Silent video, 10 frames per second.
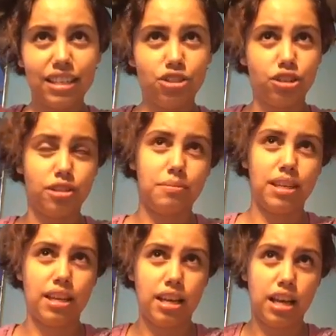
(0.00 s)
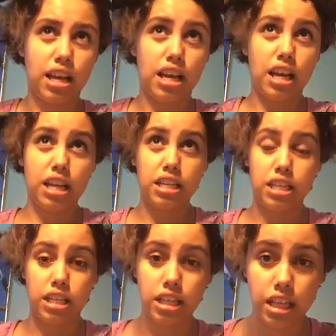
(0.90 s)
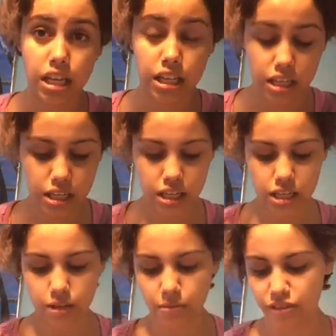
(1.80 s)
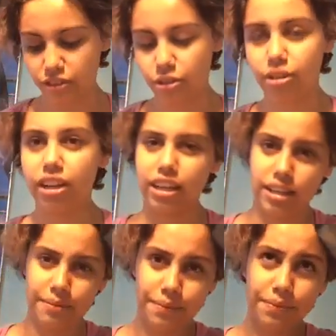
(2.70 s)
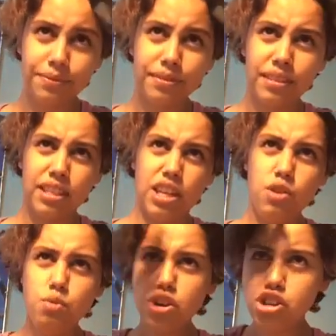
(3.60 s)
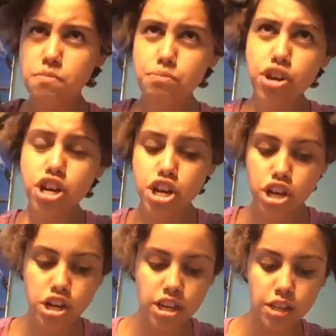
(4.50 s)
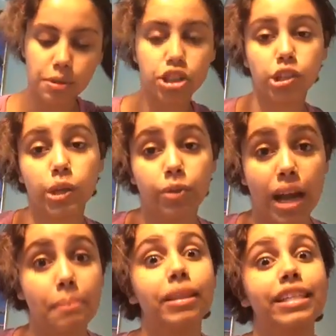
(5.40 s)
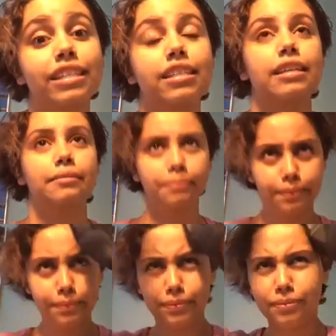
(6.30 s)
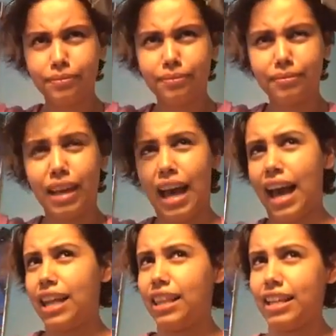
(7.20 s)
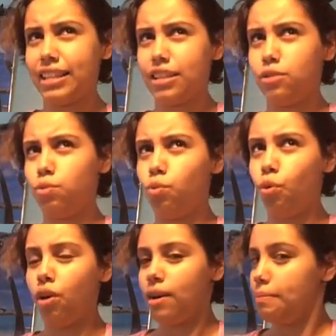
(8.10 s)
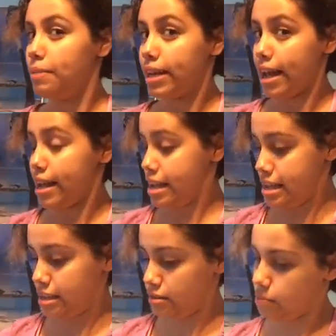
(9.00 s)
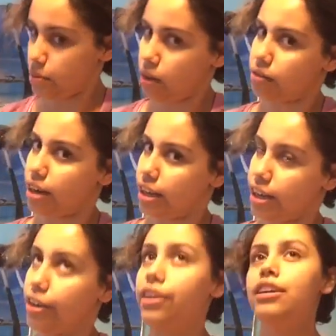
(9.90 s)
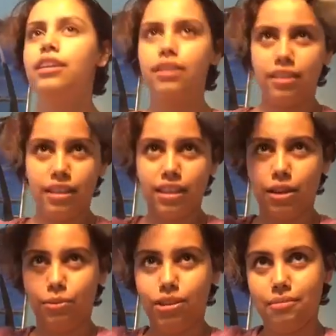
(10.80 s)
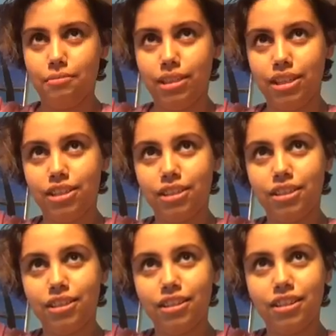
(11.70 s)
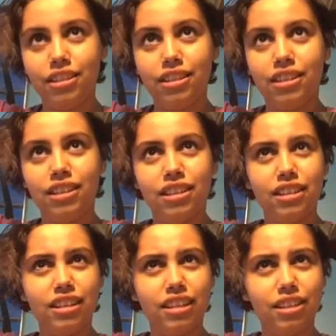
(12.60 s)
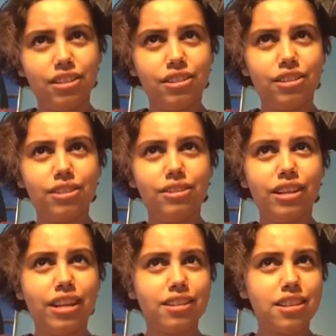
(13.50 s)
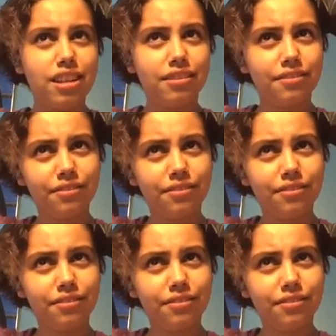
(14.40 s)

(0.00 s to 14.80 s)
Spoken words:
Trust me, did that before, and it wasn't pretty. Especially when I bleached it. I had like this one big A spot right here that wasn't bleached, and it looks so nasty.